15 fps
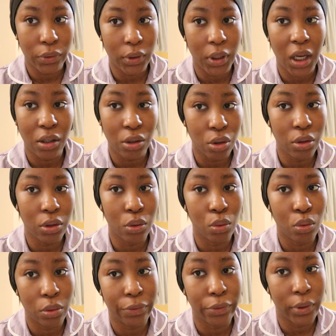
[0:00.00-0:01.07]
I can only
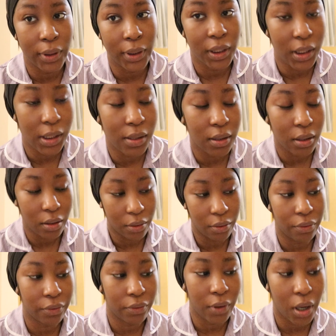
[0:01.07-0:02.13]
order food and eat
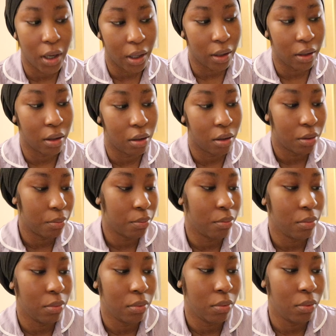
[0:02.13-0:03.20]
if I
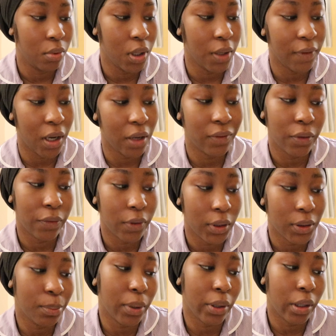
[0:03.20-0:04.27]
have the
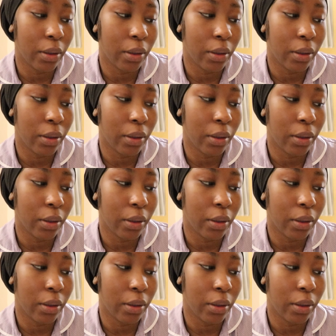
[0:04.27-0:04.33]
first